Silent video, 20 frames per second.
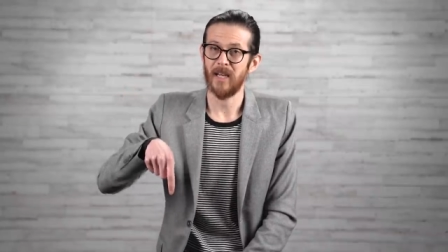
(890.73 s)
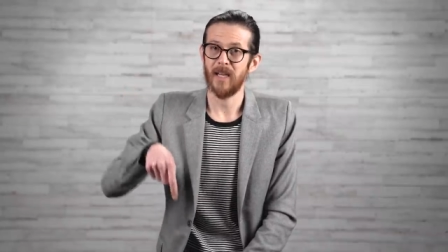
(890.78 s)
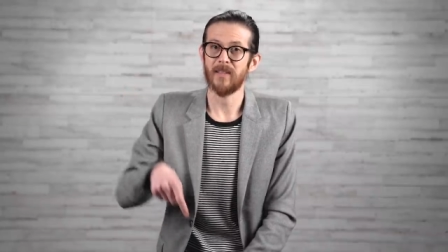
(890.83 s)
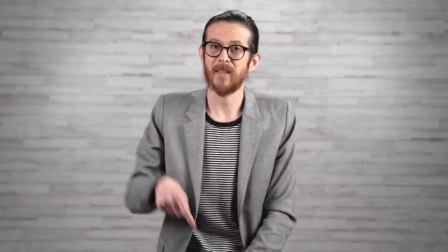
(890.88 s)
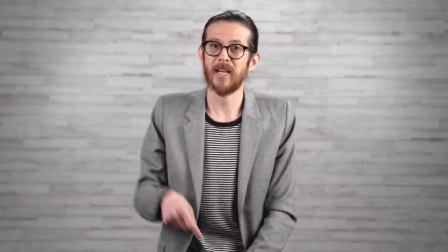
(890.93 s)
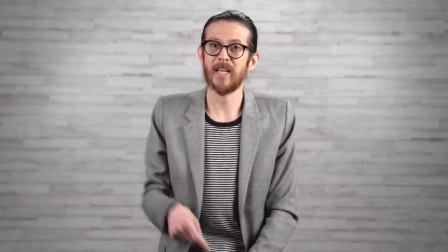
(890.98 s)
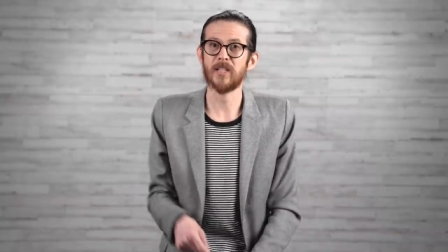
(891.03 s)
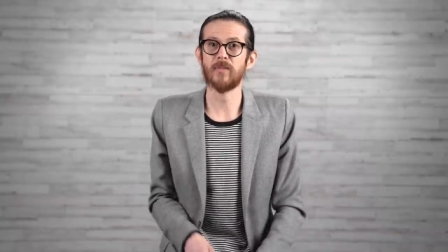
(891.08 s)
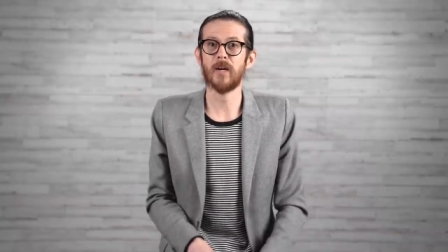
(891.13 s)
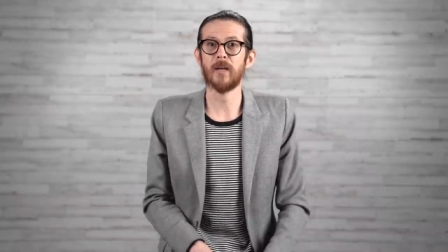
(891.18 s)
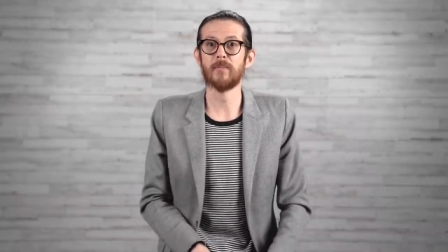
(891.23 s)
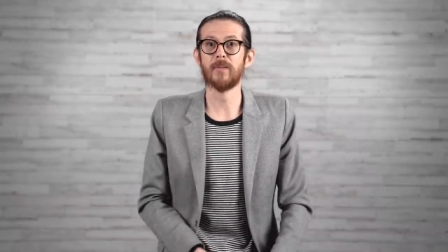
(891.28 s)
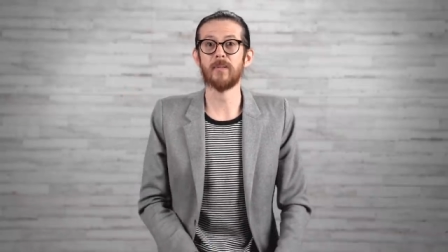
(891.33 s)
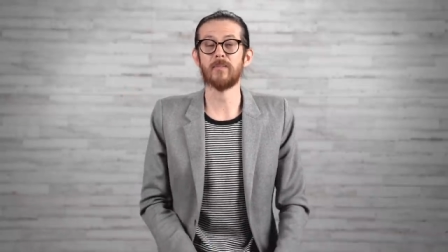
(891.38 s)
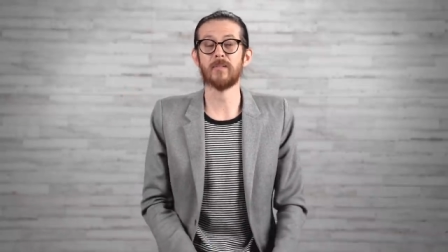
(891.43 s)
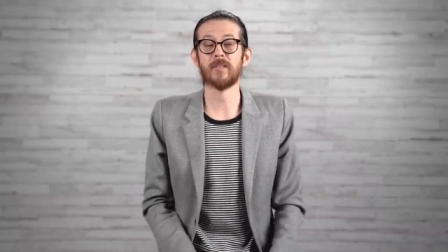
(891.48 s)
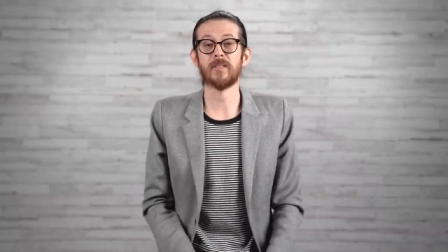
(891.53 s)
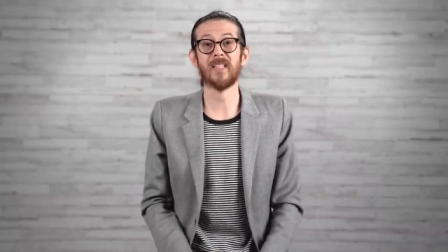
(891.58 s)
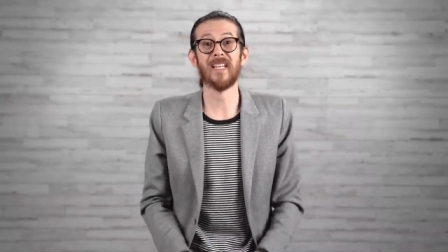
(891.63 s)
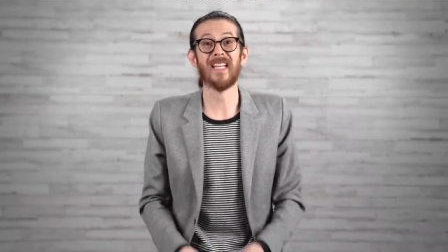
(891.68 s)
That's why
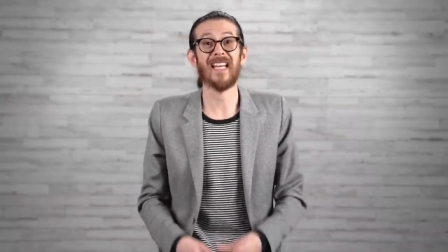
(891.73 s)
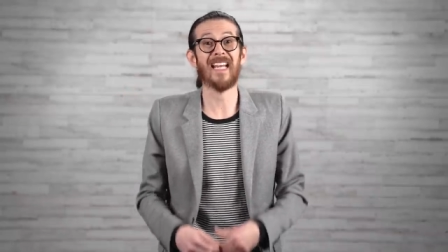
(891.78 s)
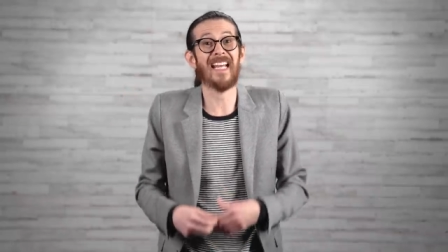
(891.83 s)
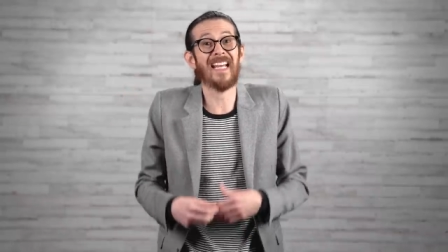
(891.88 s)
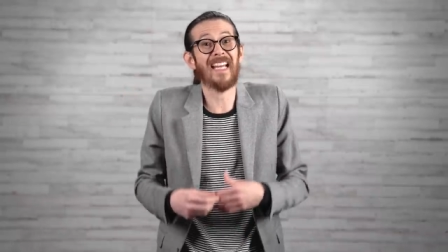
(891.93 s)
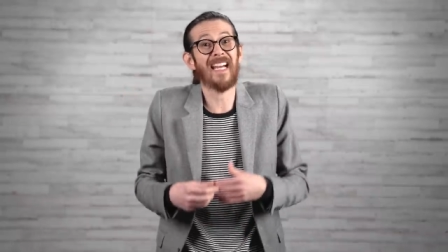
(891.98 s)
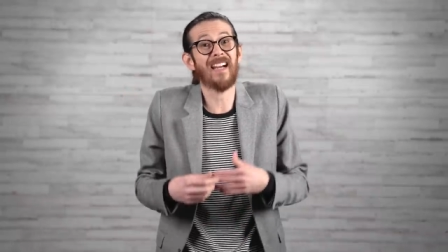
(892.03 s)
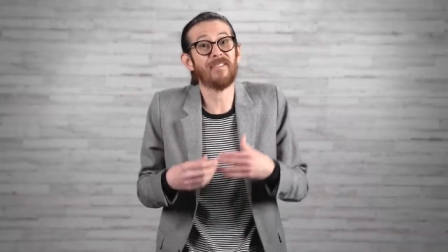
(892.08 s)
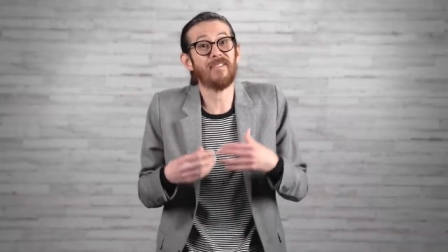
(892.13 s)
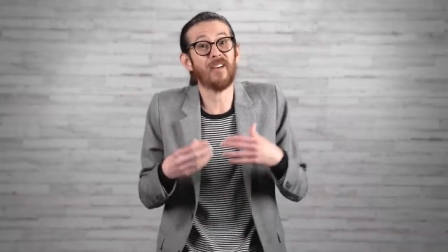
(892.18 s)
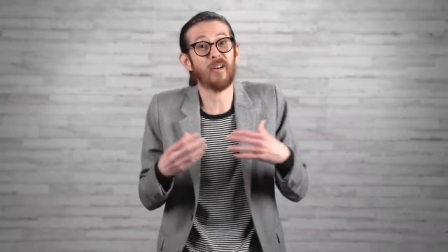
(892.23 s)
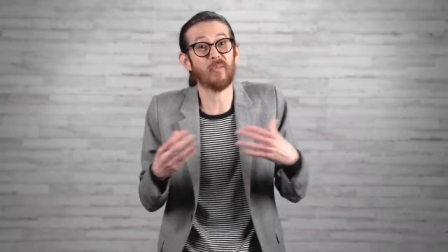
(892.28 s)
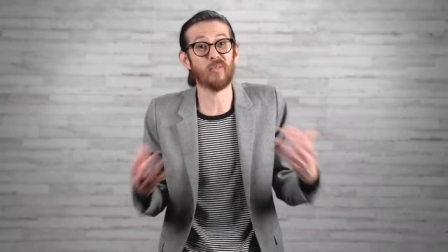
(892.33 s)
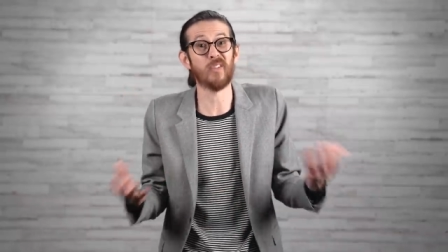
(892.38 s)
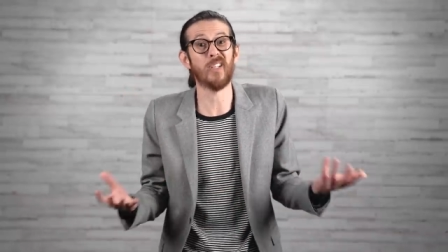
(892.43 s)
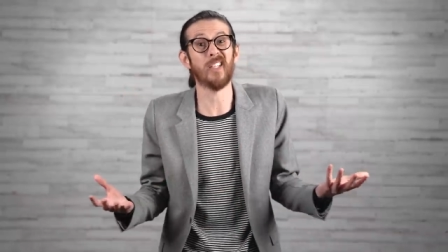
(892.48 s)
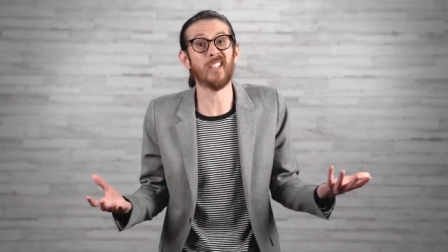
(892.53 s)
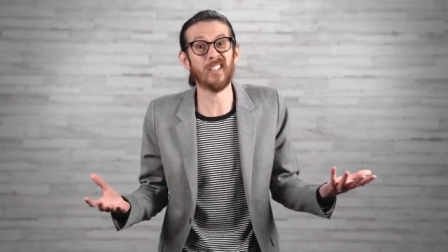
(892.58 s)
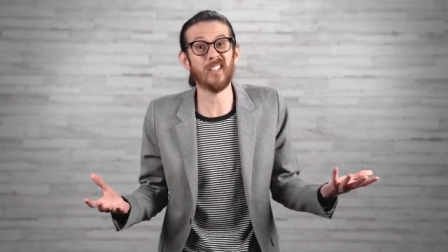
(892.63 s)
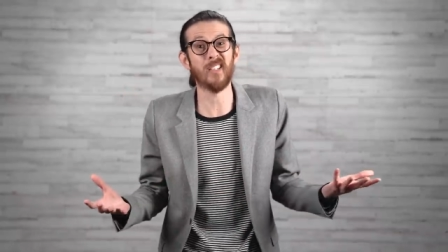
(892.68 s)
people say, hey, I felt
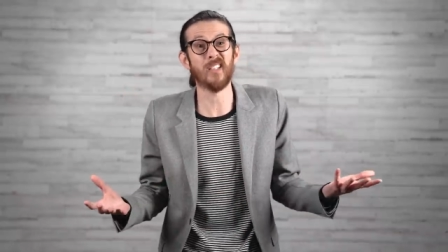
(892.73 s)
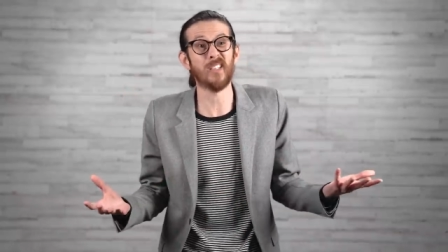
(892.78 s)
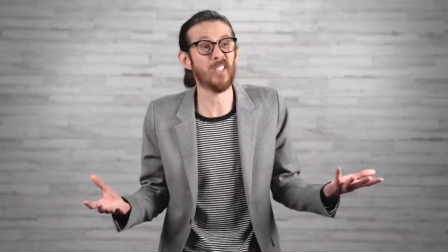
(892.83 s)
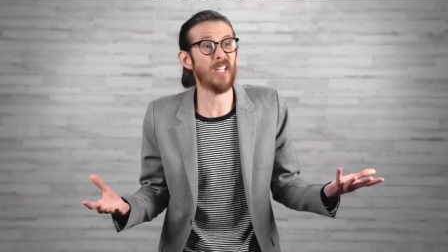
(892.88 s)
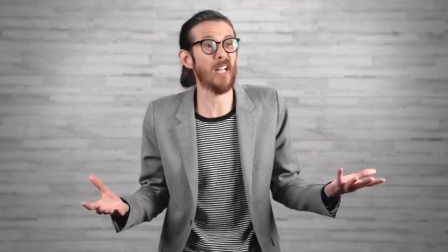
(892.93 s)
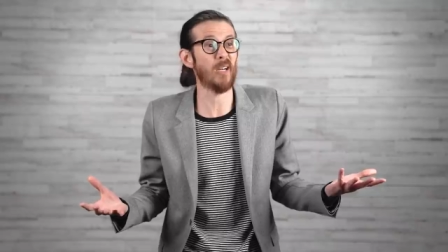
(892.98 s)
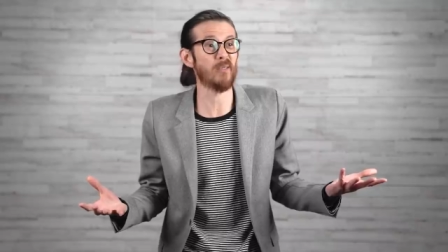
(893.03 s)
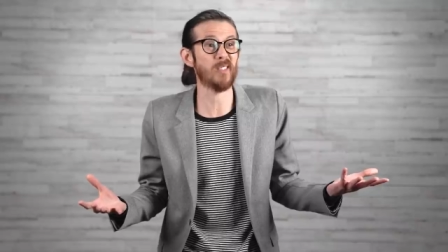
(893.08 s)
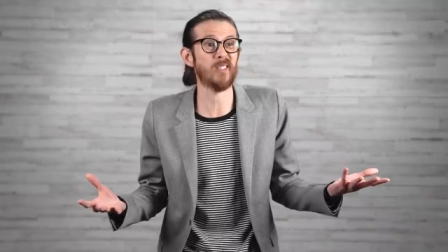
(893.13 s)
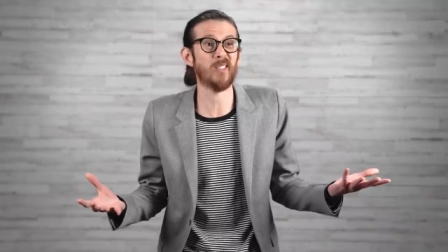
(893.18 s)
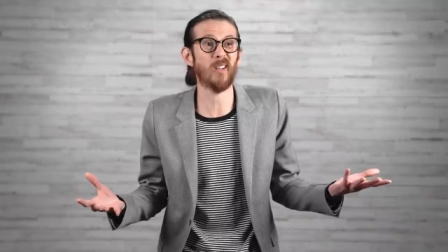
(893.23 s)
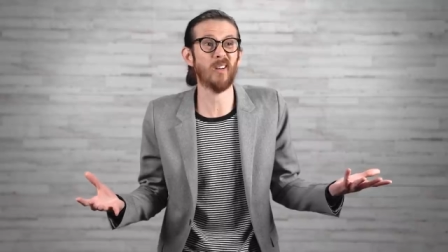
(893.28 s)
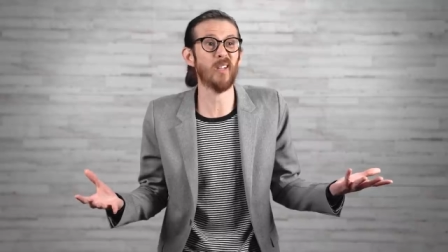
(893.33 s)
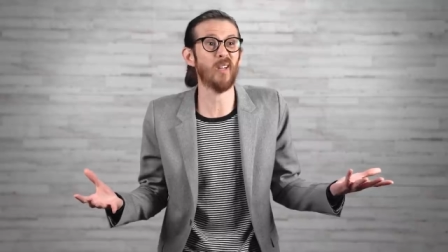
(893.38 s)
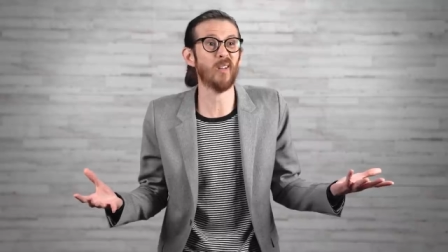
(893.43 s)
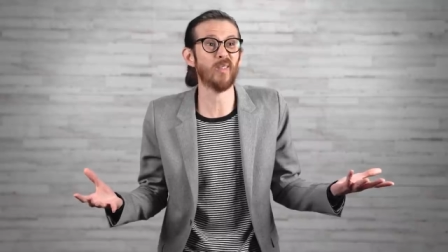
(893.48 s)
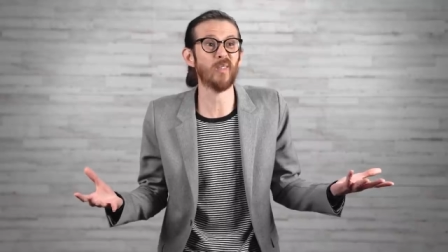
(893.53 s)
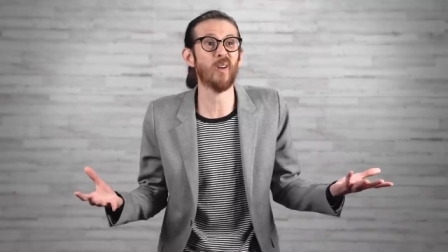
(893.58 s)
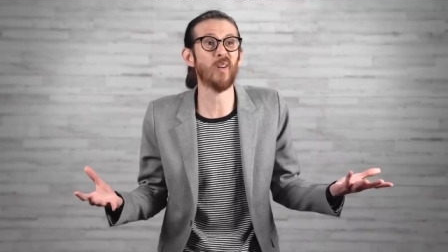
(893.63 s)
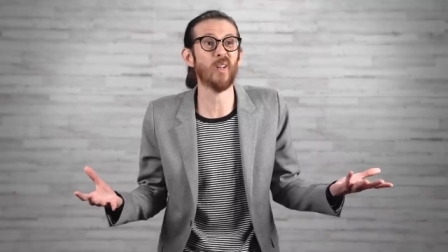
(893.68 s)
really good till I was 30
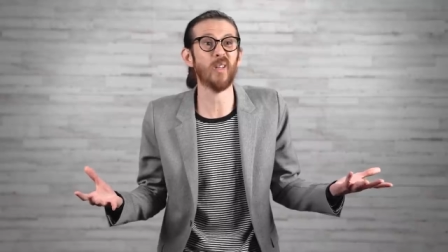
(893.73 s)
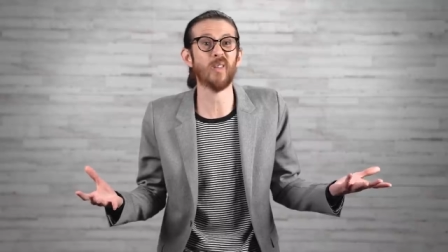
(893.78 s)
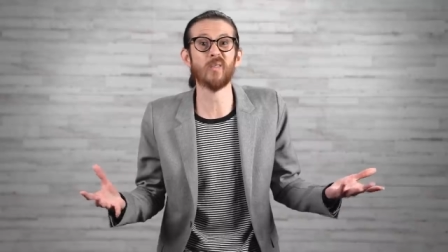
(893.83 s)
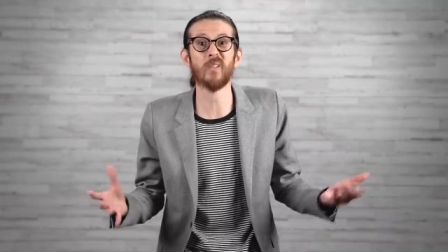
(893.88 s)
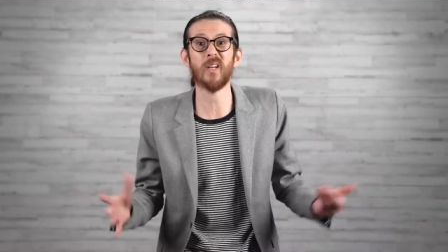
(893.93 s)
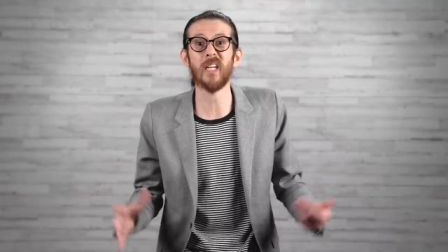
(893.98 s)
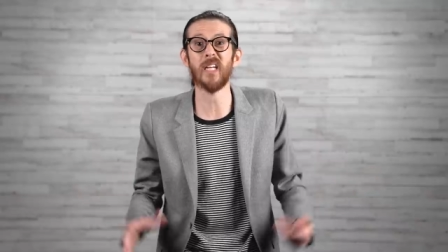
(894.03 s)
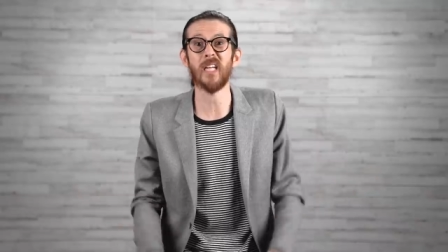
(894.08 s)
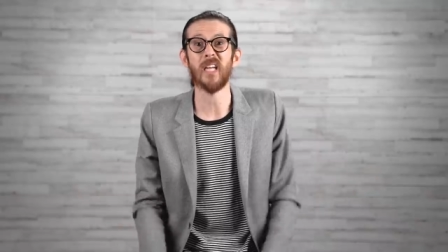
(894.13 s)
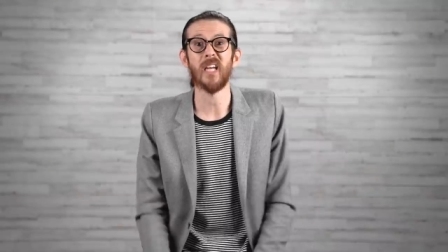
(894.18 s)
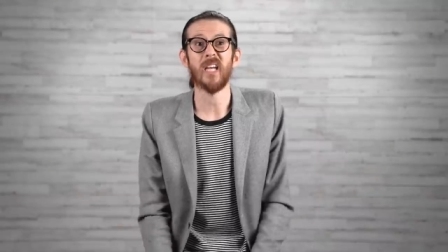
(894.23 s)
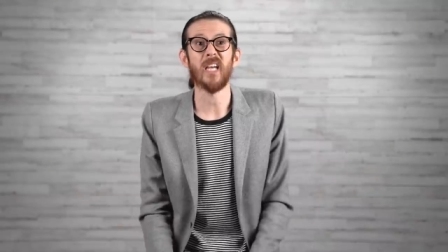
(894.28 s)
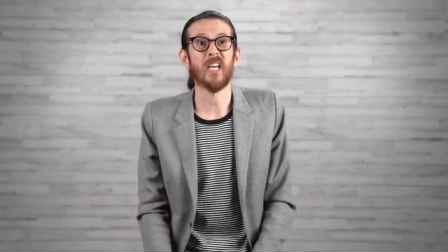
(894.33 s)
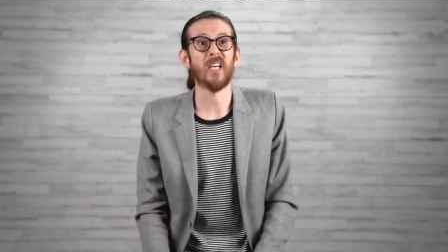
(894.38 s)
or 33,